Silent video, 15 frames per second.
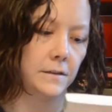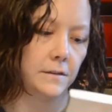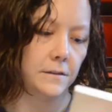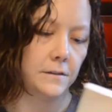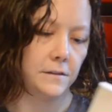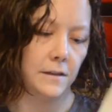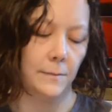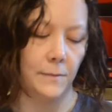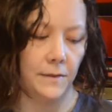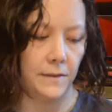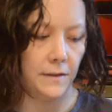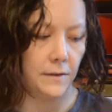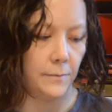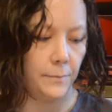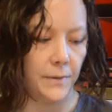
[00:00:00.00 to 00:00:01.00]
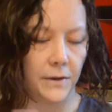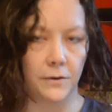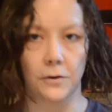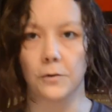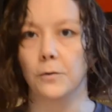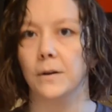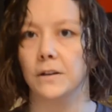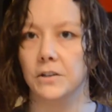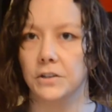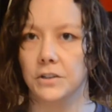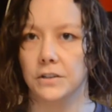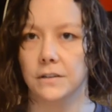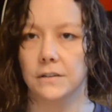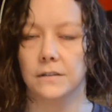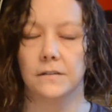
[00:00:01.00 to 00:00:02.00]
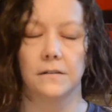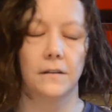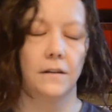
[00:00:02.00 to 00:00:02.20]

some of these bigger questions.